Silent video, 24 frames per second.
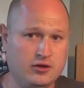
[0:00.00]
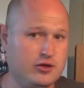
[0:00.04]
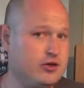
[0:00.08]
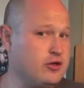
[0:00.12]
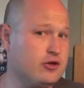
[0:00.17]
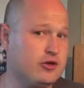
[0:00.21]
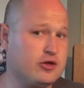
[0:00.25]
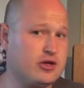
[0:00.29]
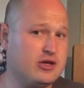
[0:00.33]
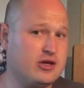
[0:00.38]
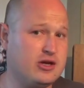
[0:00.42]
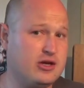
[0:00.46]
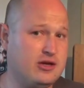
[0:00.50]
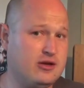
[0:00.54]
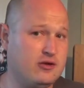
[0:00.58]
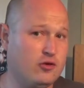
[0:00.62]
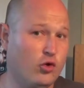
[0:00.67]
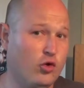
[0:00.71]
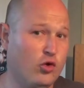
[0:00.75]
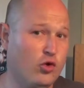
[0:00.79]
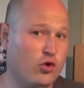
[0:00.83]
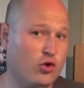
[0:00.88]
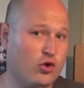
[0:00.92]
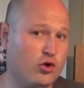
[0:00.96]
You
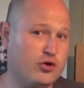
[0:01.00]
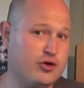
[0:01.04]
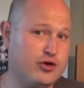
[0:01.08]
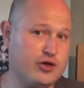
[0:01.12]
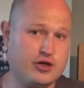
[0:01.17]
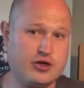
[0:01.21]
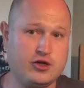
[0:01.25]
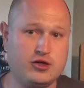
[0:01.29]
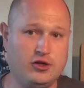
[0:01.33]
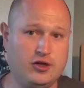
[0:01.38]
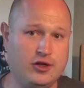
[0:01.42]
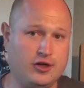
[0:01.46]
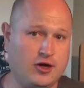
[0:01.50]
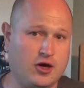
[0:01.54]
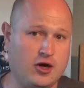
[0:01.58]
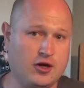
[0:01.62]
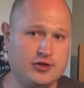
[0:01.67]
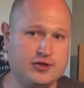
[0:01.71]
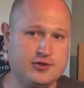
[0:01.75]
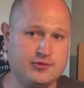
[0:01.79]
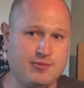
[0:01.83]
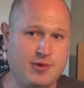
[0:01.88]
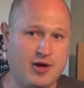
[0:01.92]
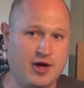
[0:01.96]
can click
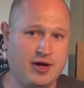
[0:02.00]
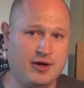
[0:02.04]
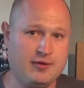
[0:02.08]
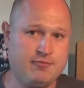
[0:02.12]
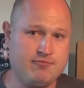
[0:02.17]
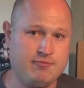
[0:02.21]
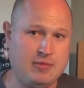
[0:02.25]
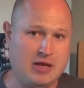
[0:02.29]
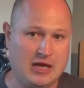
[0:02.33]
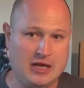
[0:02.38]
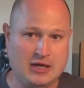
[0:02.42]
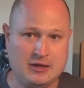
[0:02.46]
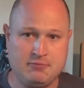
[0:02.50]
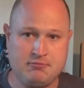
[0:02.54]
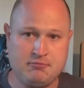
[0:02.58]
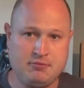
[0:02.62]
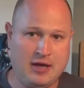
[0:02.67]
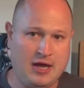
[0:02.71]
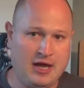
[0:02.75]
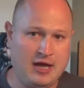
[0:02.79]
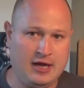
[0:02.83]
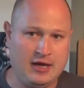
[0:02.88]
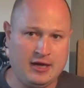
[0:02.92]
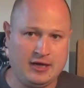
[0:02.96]
onto my main
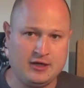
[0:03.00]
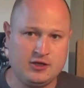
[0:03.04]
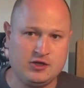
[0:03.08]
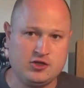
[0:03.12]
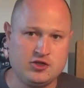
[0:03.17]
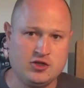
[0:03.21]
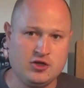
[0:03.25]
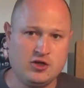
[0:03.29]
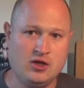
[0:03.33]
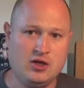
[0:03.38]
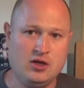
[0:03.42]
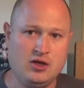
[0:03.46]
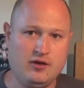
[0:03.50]
page.